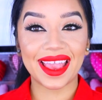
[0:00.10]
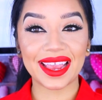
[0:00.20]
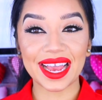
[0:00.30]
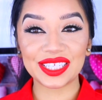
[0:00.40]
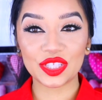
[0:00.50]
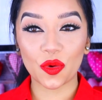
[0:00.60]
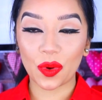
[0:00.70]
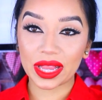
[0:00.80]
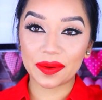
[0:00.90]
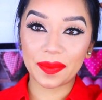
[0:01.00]
Hey guys,
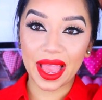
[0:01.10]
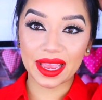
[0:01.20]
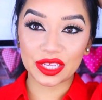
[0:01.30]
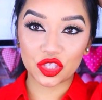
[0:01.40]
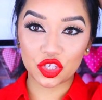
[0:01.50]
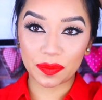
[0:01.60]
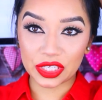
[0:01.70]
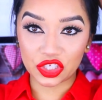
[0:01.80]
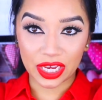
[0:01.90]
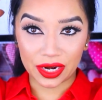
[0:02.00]
welcome back to my
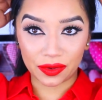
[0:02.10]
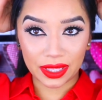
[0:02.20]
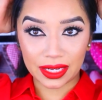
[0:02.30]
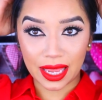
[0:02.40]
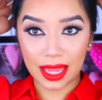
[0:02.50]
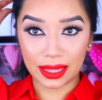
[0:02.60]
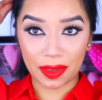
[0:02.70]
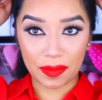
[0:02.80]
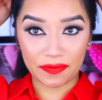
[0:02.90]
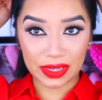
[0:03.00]
channel, and
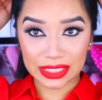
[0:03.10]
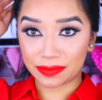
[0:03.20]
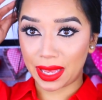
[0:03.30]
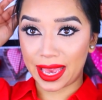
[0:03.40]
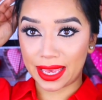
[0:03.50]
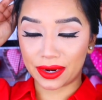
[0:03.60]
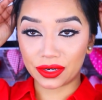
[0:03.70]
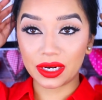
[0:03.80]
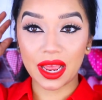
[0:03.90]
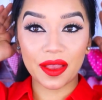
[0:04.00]
let me fix my hair.